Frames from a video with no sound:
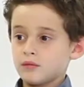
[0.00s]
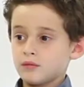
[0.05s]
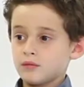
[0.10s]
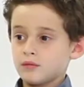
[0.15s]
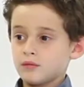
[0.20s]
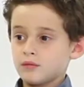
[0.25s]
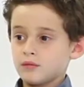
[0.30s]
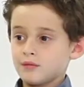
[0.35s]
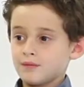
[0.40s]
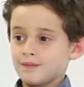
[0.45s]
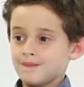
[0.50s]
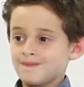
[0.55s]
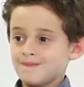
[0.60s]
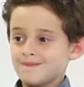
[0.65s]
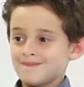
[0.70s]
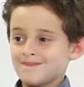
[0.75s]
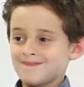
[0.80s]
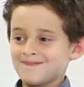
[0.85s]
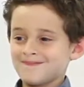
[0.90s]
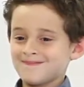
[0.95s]

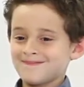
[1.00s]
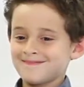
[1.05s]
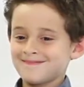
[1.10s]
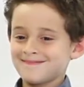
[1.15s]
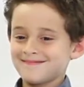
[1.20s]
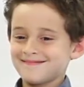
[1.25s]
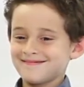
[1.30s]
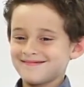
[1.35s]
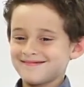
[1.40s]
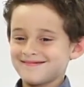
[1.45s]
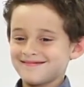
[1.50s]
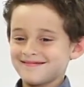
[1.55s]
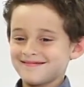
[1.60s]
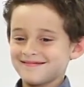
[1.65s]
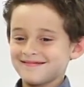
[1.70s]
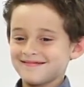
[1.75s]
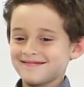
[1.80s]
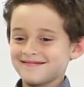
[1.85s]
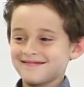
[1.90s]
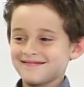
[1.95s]

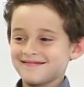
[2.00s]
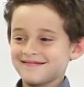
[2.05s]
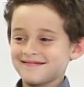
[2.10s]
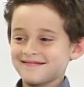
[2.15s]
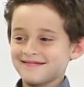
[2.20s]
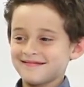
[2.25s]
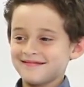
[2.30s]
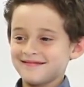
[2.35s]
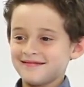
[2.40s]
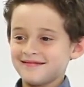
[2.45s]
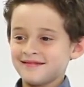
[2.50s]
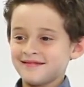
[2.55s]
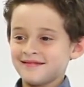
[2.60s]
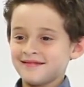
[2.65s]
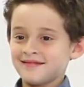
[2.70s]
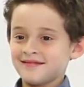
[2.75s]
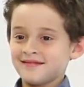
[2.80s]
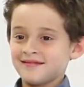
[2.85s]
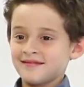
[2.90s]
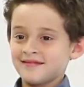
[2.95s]

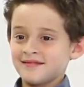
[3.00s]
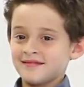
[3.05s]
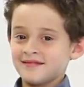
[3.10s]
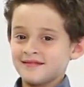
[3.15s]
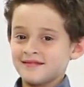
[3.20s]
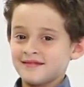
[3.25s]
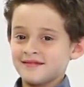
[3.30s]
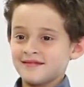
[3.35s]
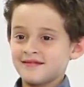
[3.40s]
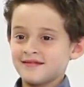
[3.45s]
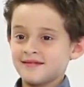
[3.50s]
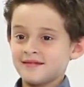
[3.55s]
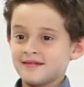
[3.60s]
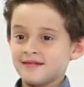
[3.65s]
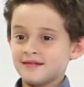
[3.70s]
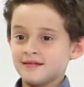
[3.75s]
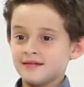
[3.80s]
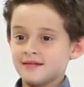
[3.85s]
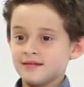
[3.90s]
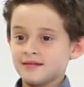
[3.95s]

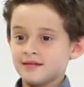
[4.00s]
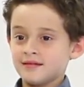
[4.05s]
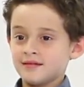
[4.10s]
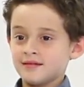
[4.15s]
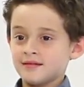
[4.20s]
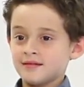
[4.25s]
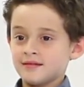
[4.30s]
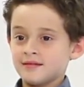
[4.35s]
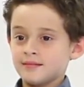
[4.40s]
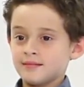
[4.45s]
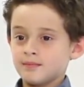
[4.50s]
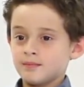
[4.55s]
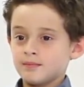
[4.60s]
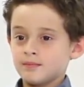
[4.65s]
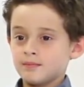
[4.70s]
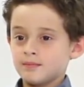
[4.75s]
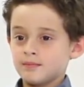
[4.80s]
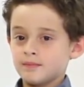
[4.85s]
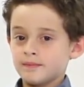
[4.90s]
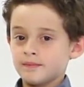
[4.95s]

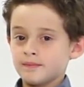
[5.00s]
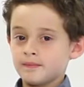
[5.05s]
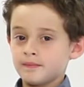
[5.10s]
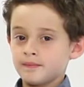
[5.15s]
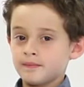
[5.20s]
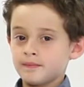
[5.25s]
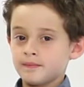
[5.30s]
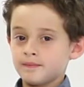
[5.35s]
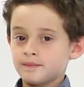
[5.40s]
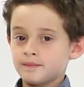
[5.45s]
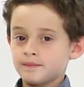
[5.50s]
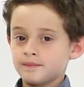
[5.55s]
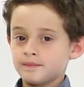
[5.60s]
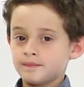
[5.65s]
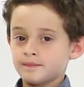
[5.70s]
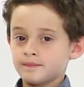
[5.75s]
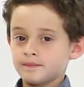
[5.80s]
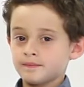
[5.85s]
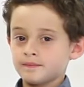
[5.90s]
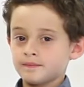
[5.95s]
The person shown says nothing.